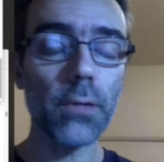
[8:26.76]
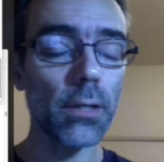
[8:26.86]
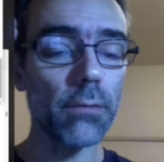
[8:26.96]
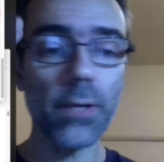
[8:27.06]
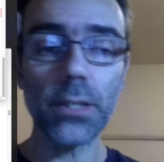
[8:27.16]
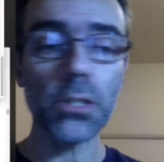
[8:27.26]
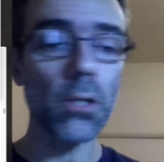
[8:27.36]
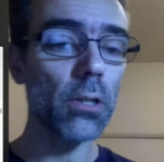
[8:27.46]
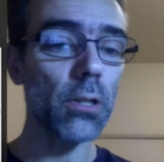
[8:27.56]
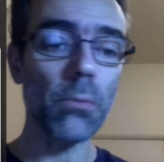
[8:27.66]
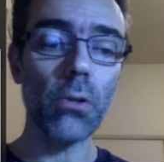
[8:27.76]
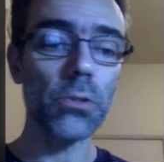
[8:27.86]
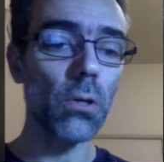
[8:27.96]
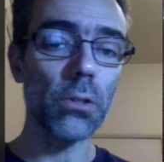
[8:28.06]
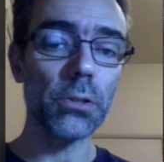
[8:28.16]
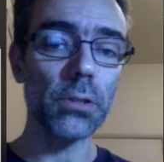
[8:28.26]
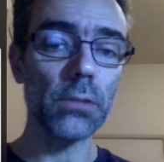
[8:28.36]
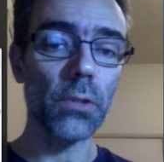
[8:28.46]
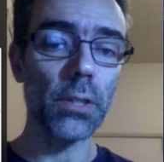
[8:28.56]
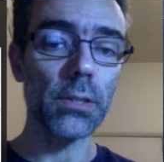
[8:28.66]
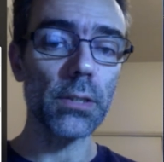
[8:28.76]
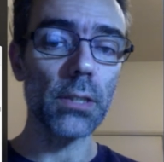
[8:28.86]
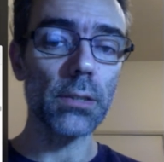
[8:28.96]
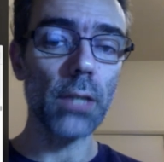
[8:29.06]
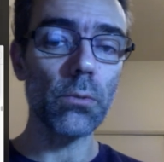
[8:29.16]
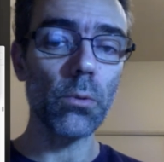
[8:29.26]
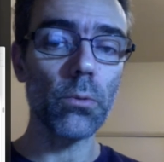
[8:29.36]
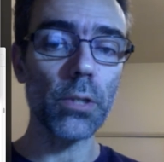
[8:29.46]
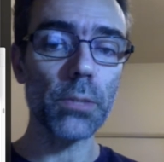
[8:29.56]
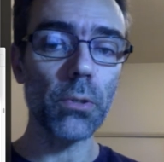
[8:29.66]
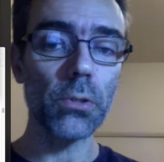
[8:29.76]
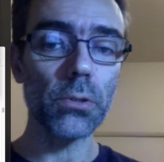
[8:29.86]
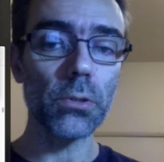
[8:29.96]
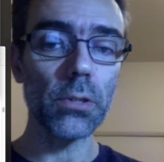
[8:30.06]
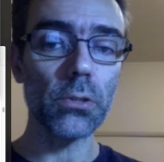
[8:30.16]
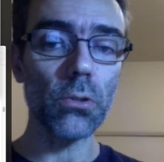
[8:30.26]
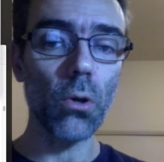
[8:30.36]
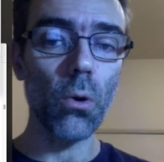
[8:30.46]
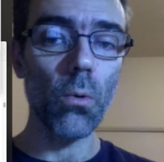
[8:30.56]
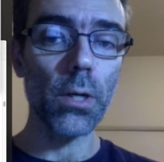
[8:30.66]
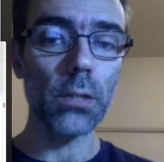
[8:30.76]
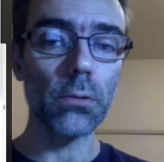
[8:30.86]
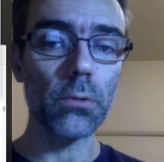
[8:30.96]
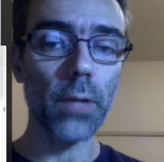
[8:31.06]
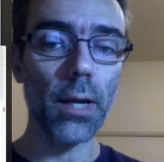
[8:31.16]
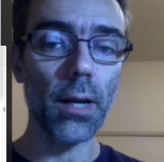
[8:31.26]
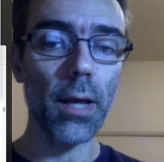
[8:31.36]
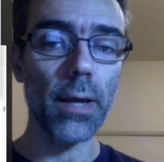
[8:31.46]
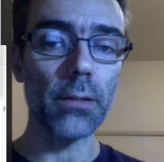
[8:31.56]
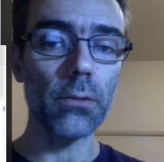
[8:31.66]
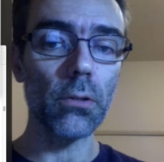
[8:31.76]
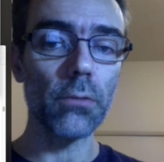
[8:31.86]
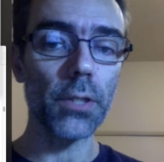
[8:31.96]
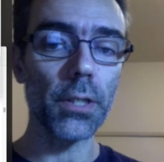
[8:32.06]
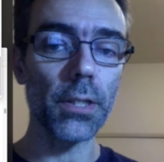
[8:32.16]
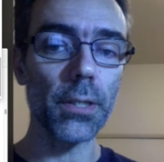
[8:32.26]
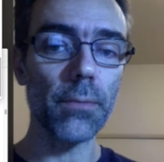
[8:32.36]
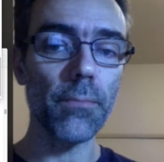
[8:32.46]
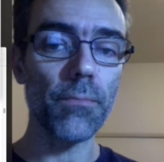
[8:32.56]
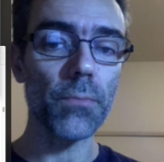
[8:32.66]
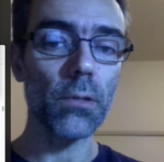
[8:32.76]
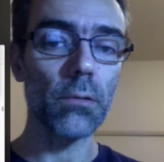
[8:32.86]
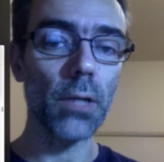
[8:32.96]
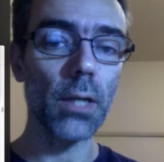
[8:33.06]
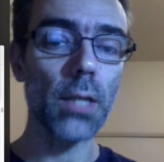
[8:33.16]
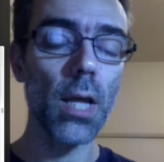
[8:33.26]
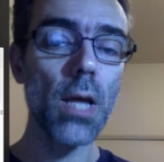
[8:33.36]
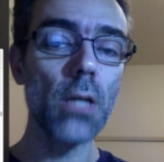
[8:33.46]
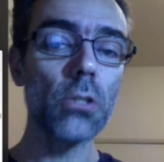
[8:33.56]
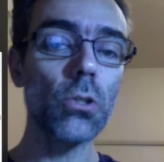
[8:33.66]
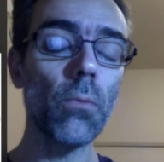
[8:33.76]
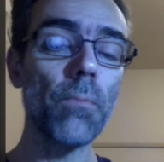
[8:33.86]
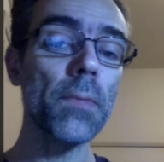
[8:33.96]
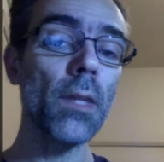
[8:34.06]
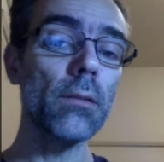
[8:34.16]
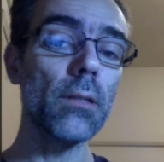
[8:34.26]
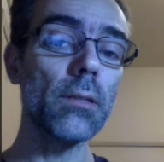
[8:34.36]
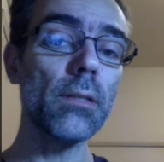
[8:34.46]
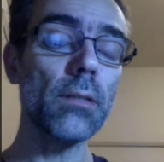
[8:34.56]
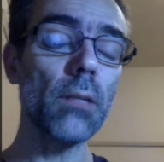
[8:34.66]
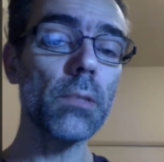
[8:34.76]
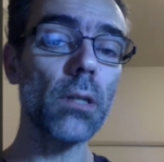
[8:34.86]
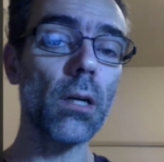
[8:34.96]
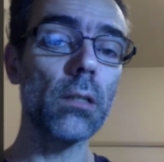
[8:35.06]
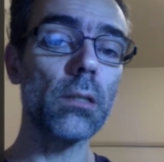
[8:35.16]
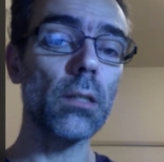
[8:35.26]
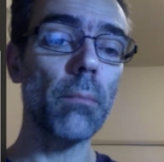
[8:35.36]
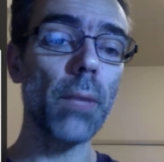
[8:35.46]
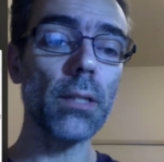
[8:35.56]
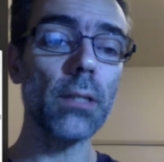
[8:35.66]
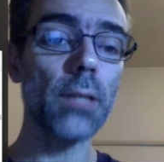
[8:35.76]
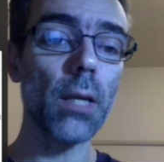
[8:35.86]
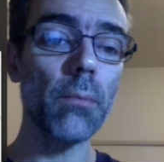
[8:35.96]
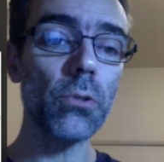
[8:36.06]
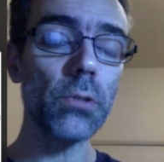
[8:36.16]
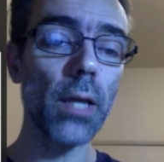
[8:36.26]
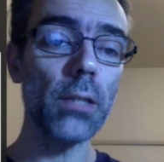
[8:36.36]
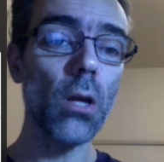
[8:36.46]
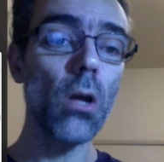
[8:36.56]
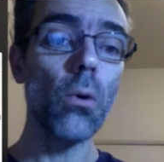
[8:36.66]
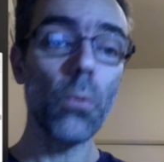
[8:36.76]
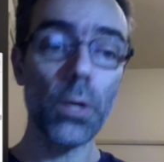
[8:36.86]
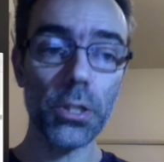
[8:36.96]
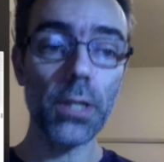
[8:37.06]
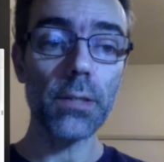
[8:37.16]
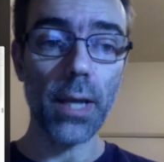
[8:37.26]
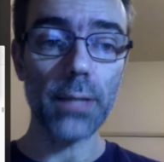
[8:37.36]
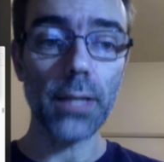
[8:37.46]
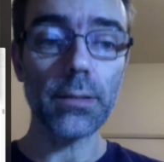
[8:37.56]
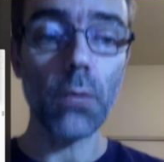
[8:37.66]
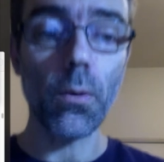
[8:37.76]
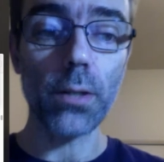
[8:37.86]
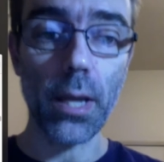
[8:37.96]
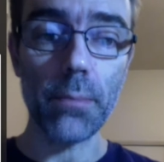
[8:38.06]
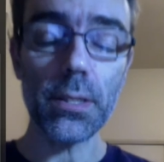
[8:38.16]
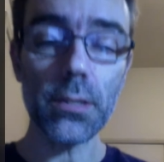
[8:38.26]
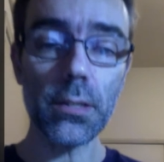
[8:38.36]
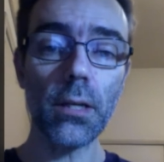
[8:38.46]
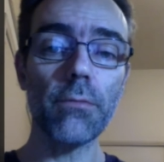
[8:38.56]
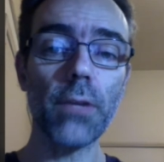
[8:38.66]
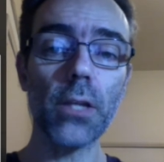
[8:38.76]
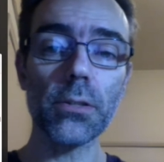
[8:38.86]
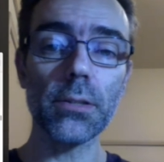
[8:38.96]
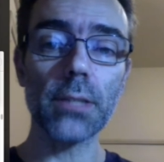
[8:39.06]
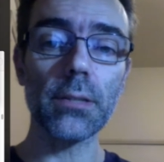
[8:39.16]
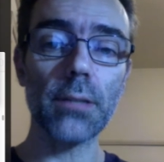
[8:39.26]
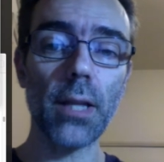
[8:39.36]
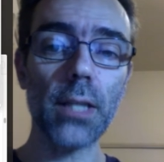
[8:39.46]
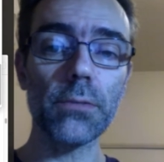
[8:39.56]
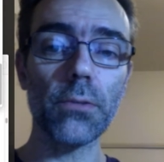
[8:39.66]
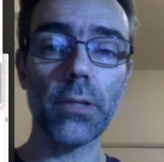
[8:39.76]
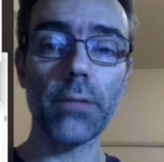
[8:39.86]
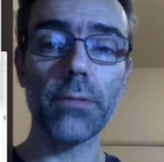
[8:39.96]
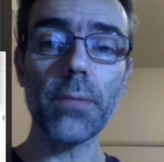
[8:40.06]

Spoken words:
vanishing cosmological constants, for instance, that would correspond to this lower gray line over here, right? So the system starts in a metastable state, which is exactly what happens. Inflation doesn't last forever.